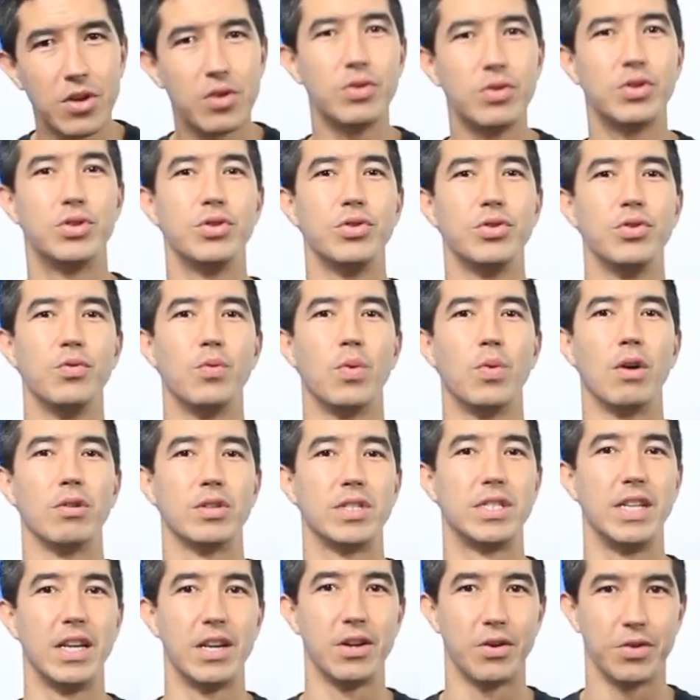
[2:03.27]
you could do while
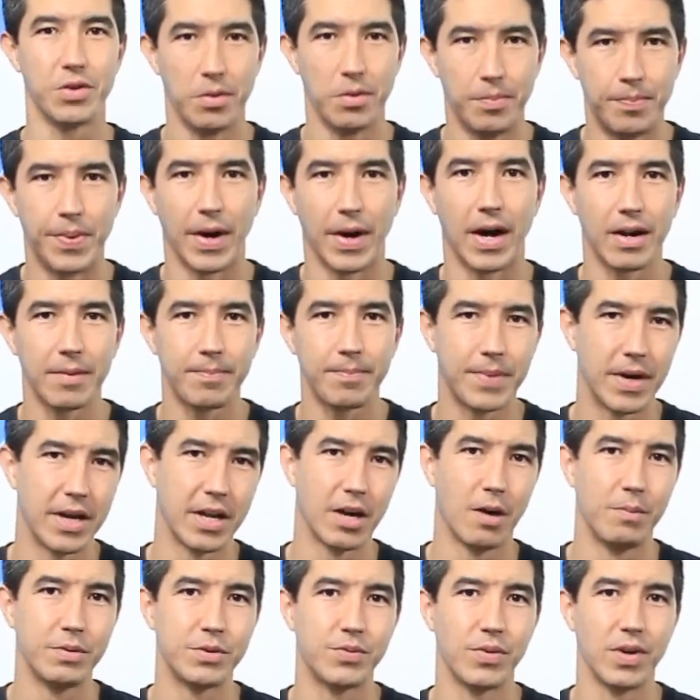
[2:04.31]
sitting on your butt but it
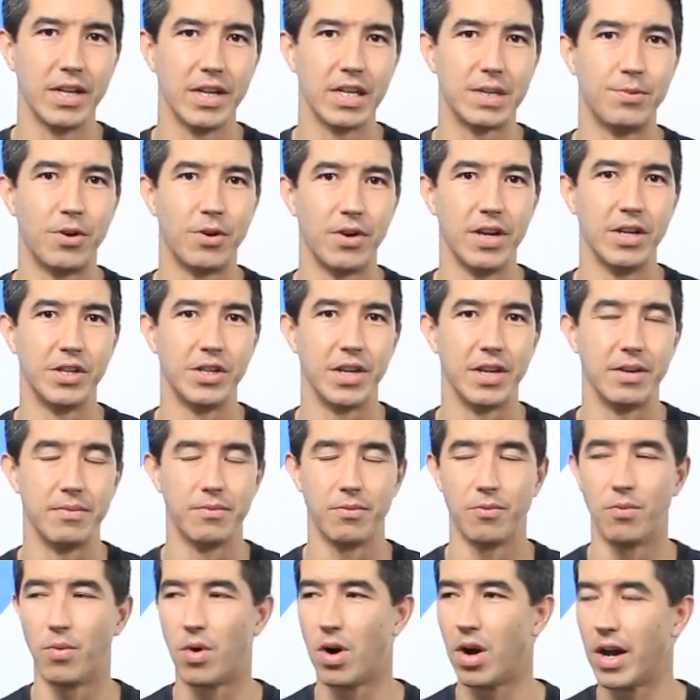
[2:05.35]
helps release more energy?
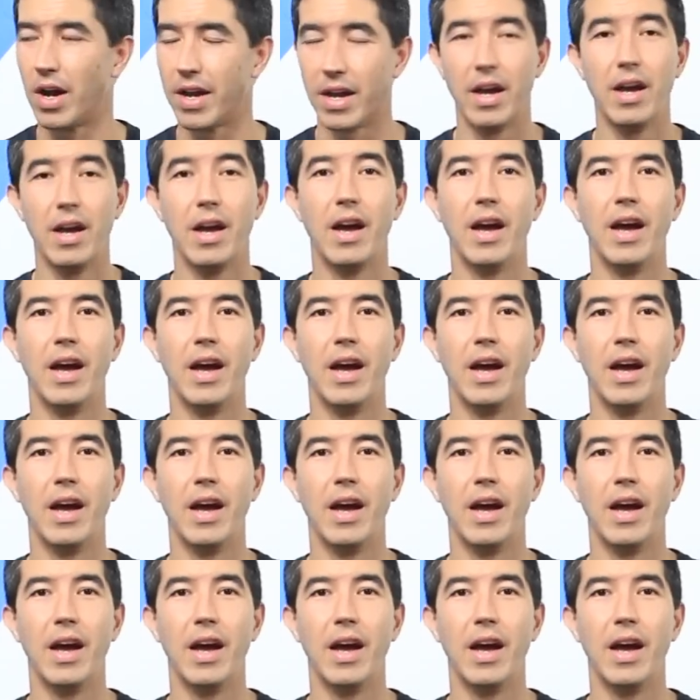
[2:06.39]
Why?